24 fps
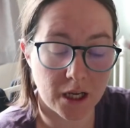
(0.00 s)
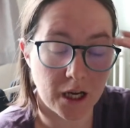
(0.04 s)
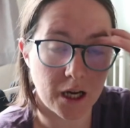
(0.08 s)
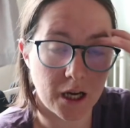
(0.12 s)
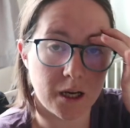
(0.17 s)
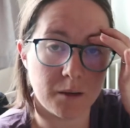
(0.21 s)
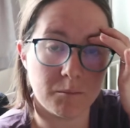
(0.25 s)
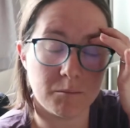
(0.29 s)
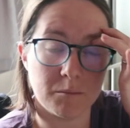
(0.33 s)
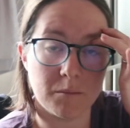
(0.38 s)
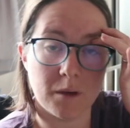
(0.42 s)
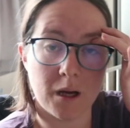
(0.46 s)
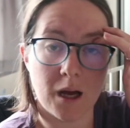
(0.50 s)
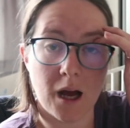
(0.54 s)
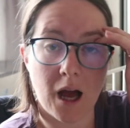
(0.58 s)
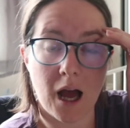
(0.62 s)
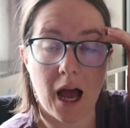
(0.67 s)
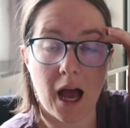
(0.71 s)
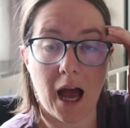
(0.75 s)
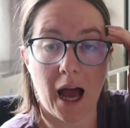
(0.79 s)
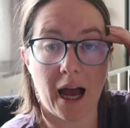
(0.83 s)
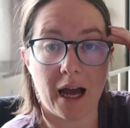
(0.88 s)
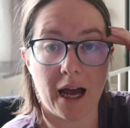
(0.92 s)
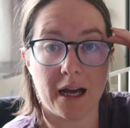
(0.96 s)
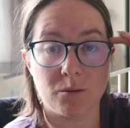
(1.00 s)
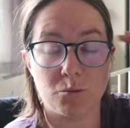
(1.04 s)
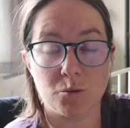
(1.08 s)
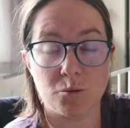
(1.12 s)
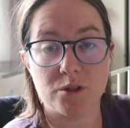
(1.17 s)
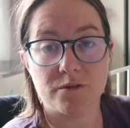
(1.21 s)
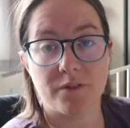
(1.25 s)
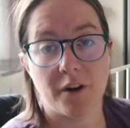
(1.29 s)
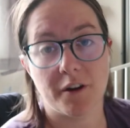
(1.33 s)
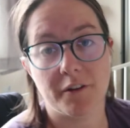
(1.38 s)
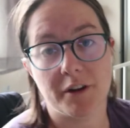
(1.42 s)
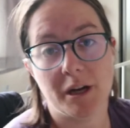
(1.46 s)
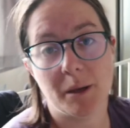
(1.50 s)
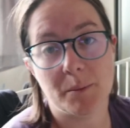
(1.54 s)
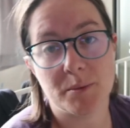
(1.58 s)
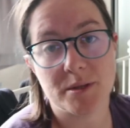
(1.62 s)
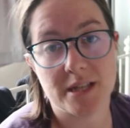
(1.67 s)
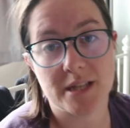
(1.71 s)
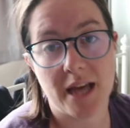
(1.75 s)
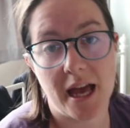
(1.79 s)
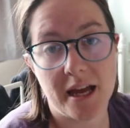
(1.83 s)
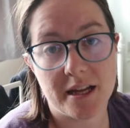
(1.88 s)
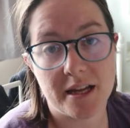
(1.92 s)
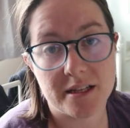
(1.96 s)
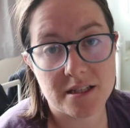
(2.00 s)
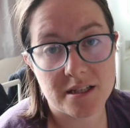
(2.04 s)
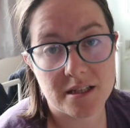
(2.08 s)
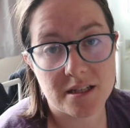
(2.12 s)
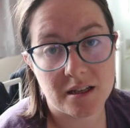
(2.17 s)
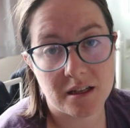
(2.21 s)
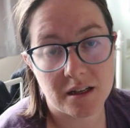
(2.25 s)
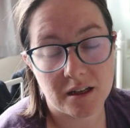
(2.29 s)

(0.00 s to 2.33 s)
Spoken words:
and was very upset